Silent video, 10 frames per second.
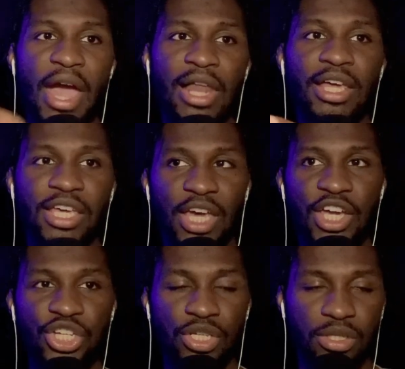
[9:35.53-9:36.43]
her
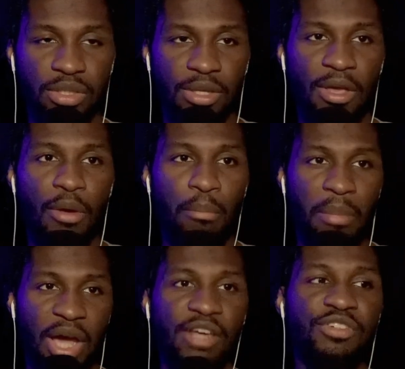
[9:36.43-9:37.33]
allegations
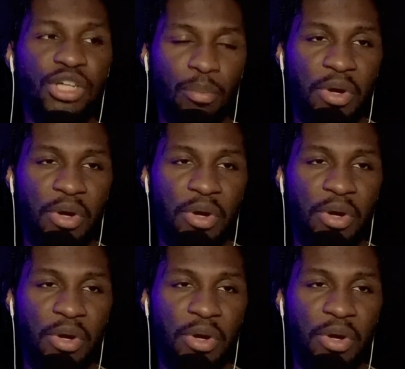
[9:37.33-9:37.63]
might